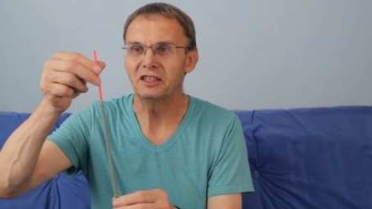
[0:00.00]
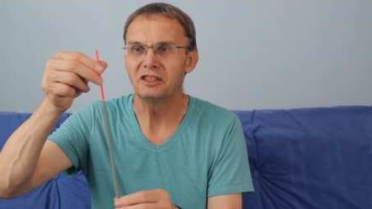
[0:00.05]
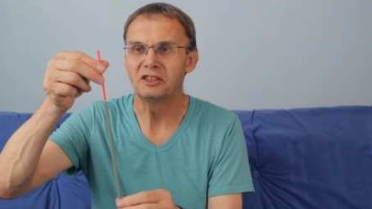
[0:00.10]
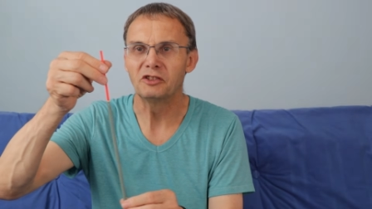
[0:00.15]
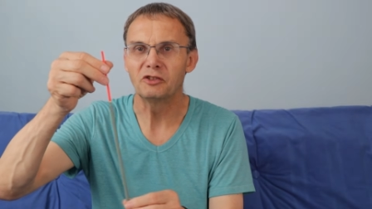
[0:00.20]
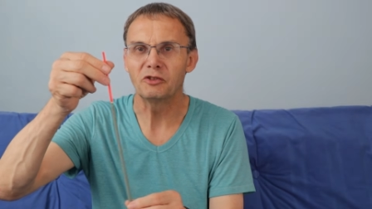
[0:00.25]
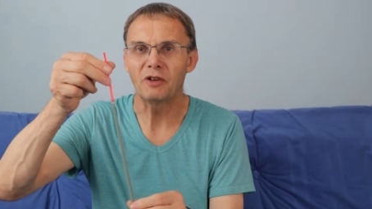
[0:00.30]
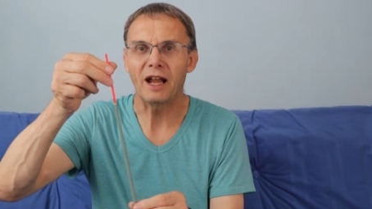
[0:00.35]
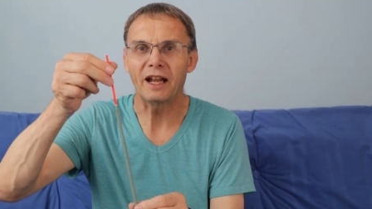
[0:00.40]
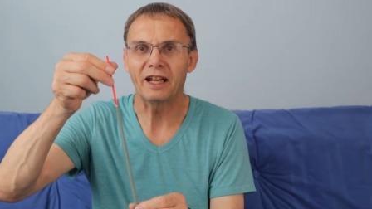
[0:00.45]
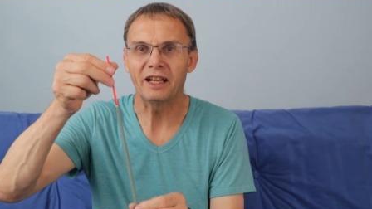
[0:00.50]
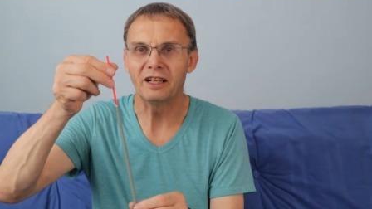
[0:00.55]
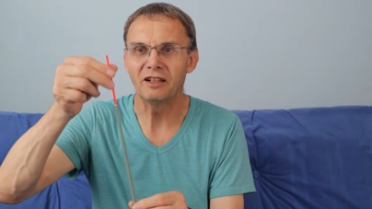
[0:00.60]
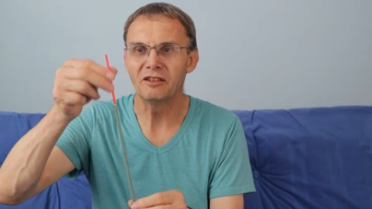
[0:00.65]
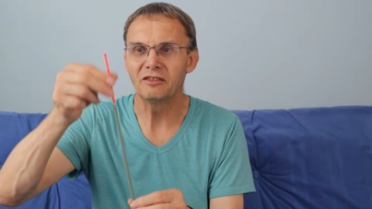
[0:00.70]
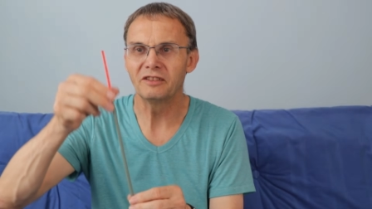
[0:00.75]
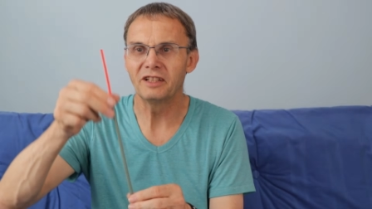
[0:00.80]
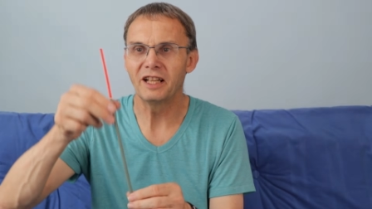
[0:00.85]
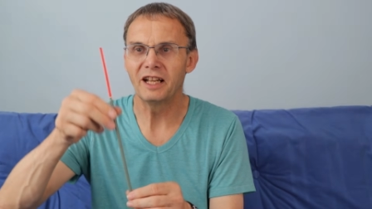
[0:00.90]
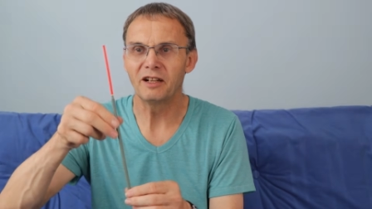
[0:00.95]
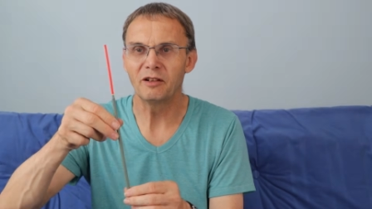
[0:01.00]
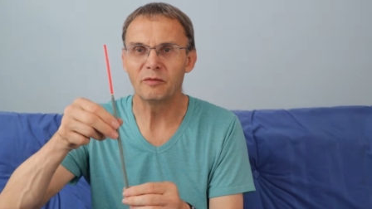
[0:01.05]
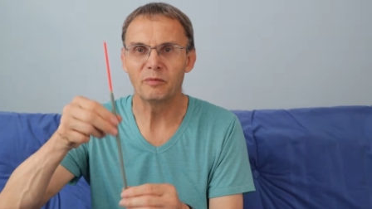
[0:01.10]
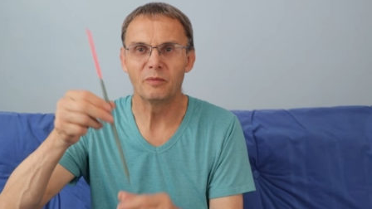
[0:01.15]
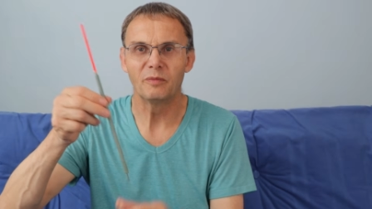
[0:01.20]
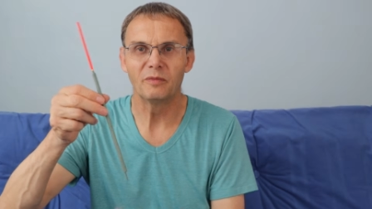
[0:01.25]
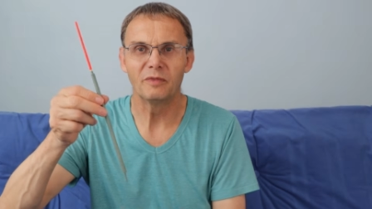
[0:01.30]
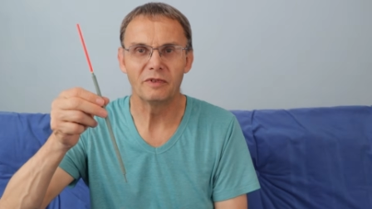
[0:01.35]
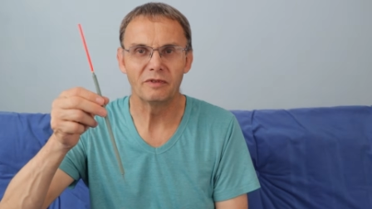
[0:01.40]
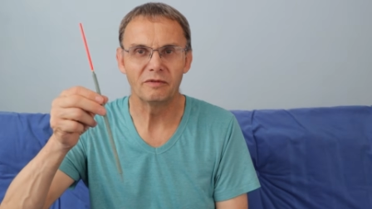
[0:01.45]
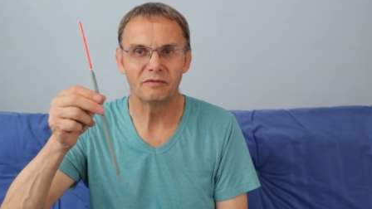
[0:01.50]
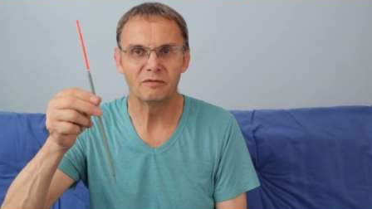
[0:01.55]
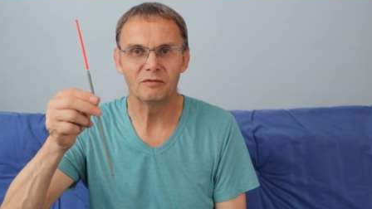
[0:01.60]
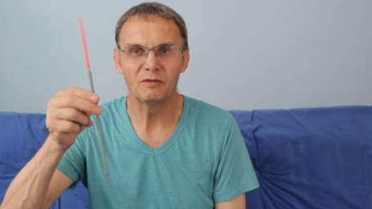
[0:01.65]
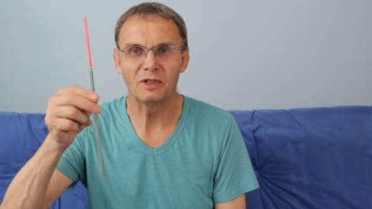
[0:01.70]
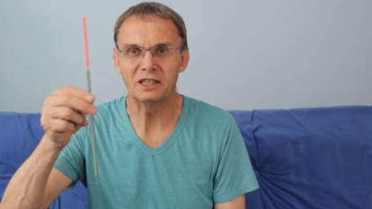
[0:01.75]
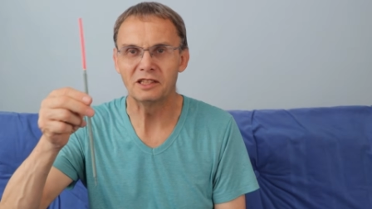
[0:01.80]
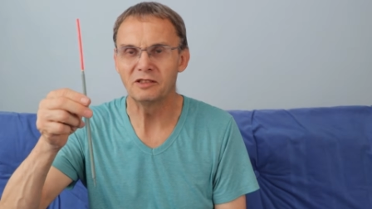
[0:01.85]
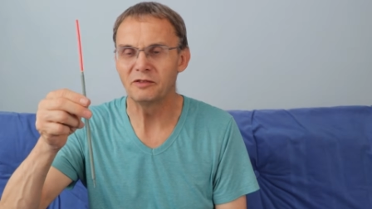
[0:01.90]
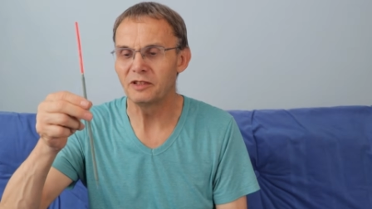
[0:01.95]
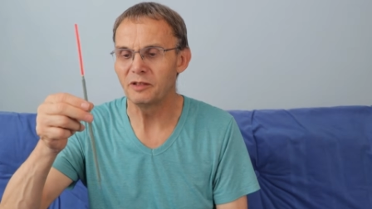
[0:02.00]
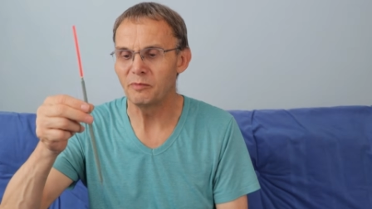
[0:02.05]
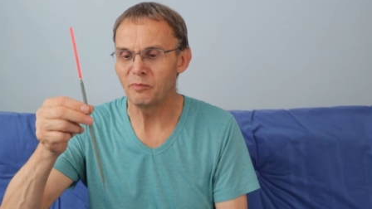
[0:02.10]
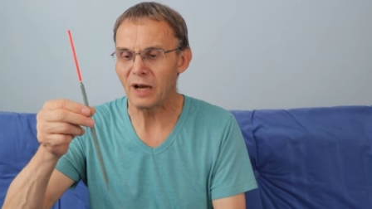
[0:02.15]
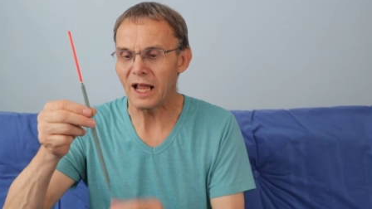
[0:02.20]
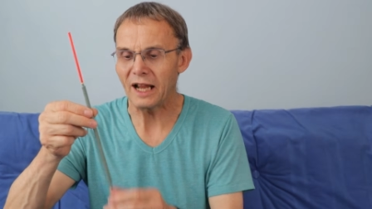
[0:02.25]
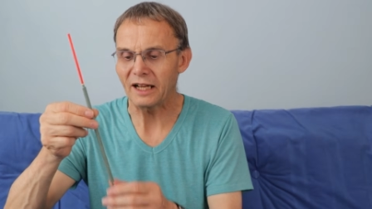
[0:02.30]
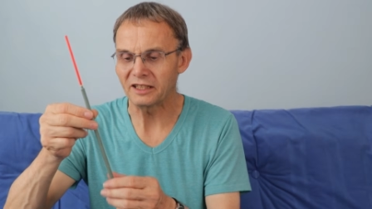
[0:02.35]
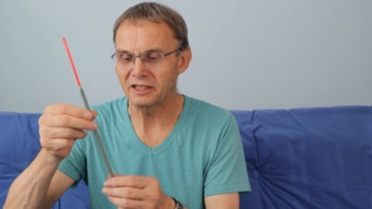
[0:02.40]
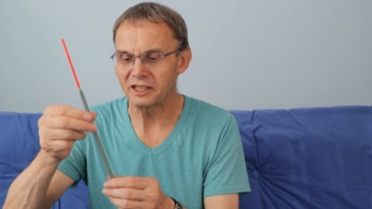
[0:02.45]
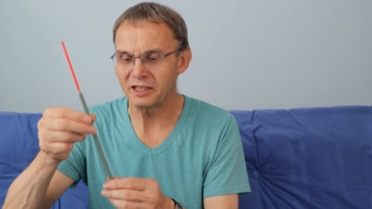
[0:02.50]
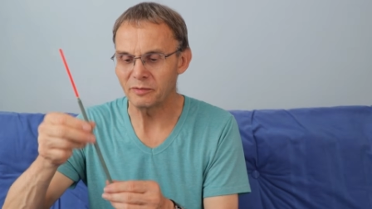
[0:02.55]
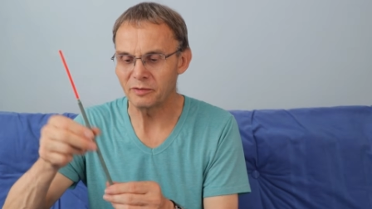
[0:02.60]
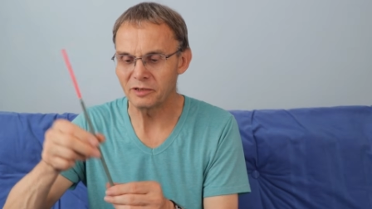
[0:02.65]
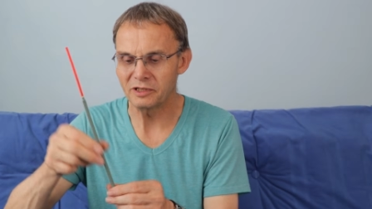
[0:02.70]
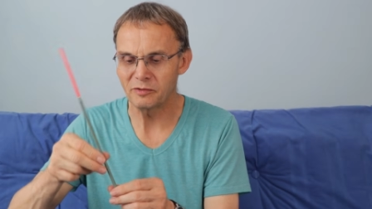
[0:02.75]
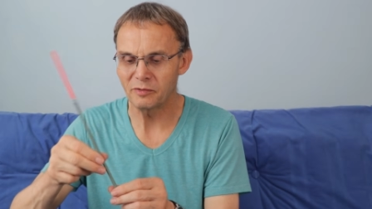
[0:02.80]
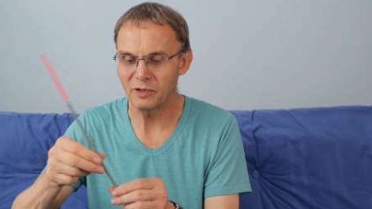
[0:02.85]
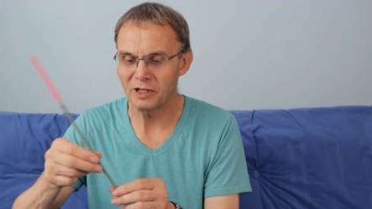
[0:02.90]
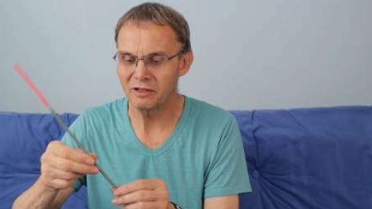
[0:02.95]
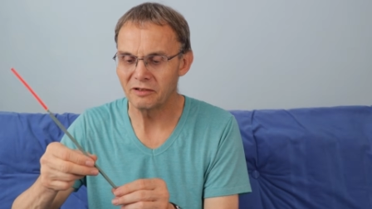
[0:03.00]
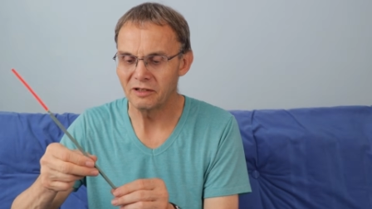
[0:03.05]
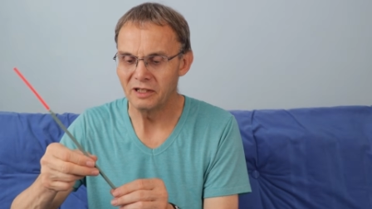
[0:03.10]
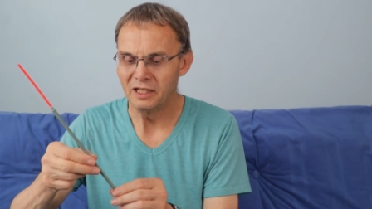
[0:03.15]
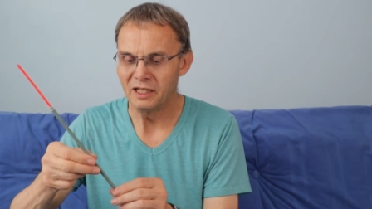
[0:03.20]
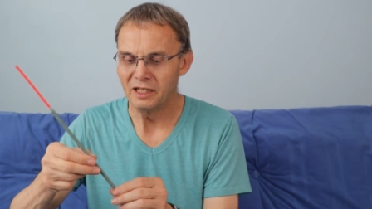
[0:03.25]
dragging on there. Ones with a black tip as well.